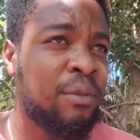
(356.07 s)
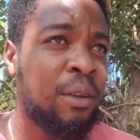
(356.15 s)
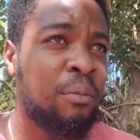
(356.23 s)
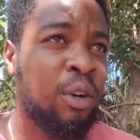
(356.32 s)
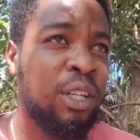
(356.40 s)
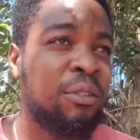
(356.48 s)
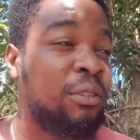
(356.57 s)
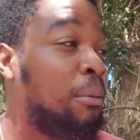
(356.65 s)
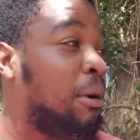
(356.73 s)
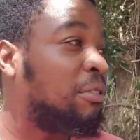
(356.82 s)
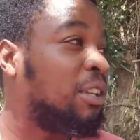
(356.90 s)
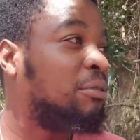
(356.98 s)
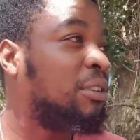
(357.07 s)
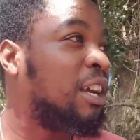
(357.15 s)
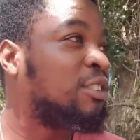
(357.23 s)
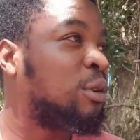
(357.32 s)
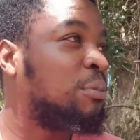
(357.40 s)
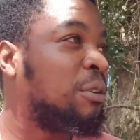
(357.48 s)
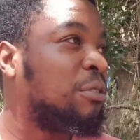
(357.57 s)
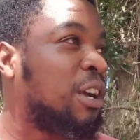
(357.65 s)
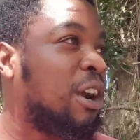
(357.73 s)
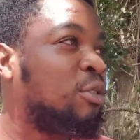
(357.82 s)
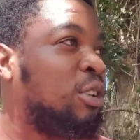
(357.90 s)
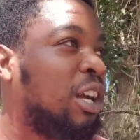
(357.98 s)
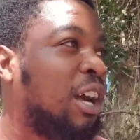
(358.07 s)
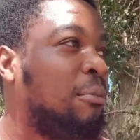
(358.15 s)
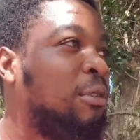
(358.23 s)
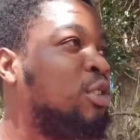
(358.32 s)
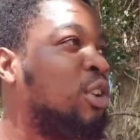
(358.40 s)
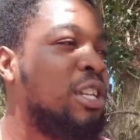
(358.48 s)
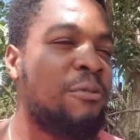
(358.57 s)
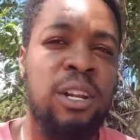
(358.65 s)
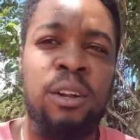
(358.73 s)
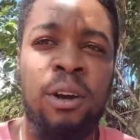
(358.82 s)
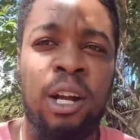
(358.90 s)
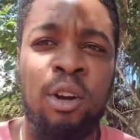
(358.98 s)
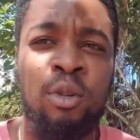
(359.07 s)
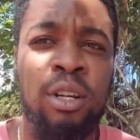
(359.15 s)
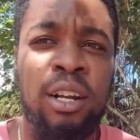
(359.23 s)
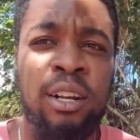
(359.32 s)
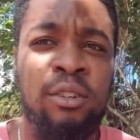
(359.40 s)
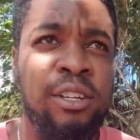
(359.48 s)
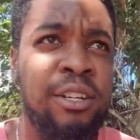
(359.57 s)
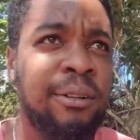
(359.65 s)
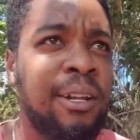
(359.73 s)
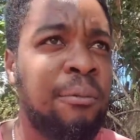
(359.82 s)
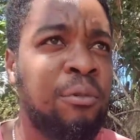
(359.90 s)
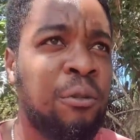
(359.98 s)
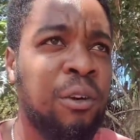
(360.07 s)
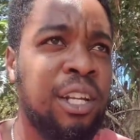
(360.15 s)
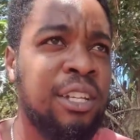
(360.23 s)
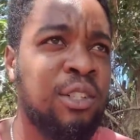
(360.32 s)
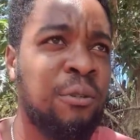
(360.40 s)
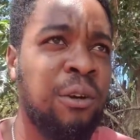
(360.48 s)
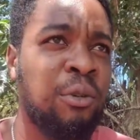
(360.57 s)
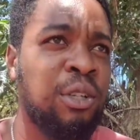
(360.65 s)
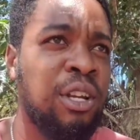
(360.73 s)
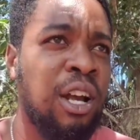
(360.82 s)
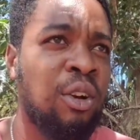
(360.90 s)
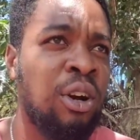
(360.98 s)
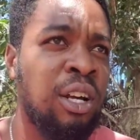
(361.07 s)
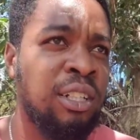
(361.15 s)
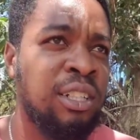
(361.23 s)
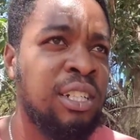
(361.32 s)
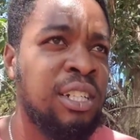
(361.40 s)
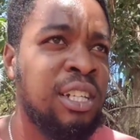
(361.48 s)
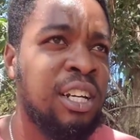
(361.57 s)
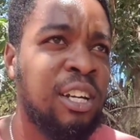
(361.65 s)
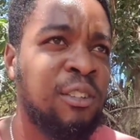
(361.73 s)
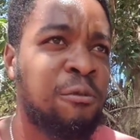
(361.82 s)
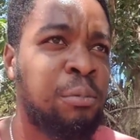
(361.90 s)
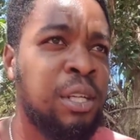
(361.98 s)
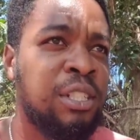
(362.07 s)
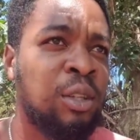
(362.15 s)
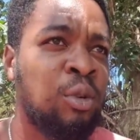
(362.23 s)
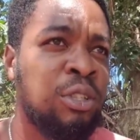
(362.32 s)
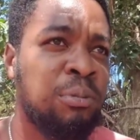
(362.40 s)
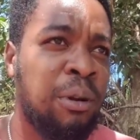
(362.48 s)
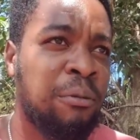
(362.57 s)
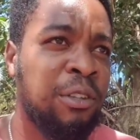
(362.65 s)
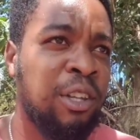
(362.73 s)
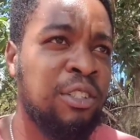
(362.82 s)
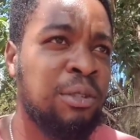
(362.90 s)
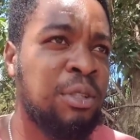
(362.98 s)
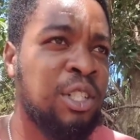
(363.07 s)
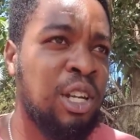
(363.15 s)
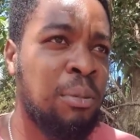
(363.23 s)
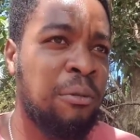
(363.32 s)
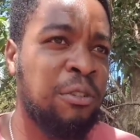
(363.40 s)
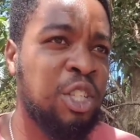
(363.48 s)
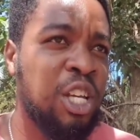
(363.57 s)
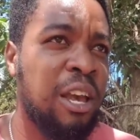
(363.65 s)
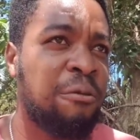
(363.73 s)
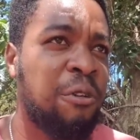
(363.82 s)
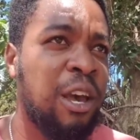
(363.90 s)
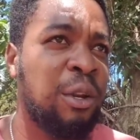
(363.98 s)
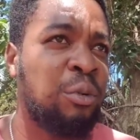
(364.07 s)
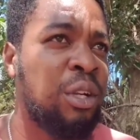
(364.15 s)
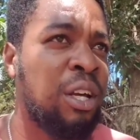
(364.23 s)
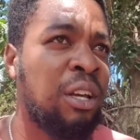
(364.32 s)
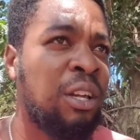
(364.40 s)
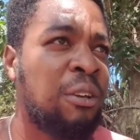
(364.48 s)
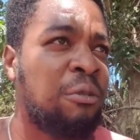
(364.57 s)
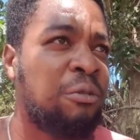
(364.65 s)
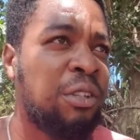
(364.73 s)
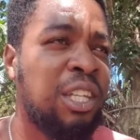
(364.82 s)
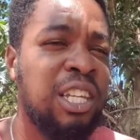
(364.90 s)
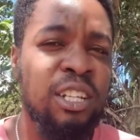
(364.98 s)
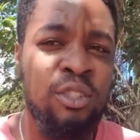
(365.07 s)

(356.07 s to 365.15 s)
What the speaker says: But give them, if you give thanks up here for Corona, because I know if I never Corona, then enough of them stuff I would not go on. Because enough place lose profit, you see me? So they have to try to find a way to gain